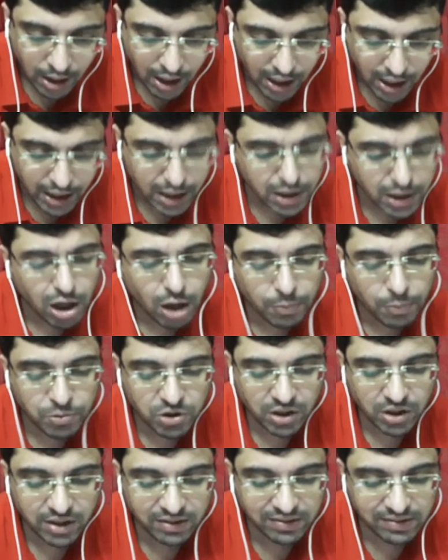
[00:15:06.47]
Another
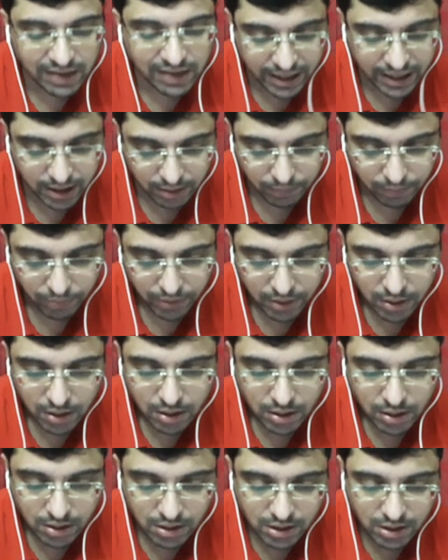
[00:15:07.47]
option is that
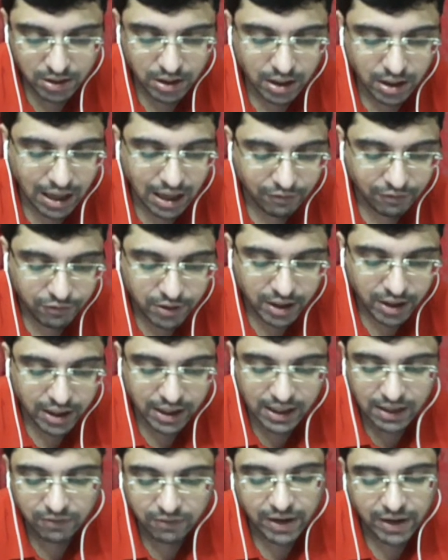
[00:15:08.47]
here after
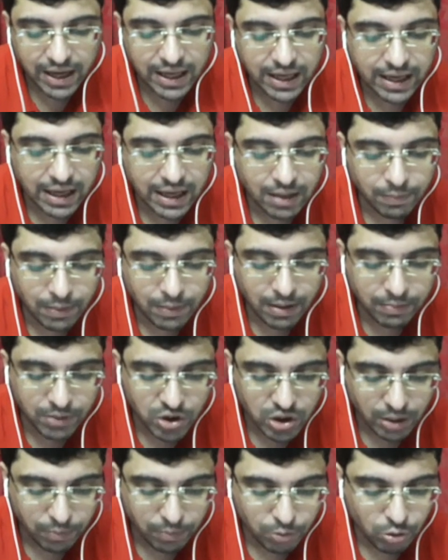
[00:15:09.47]
e5 he can play
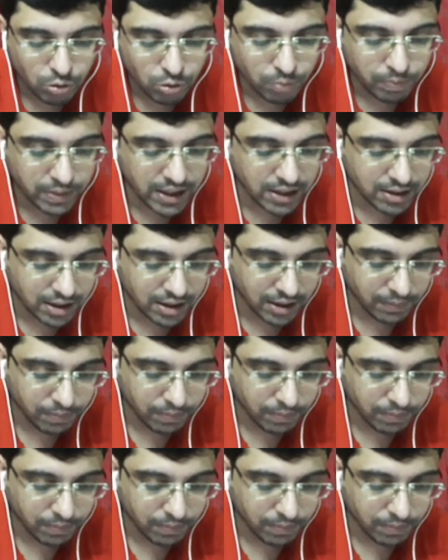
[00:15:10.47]
bishop to b3.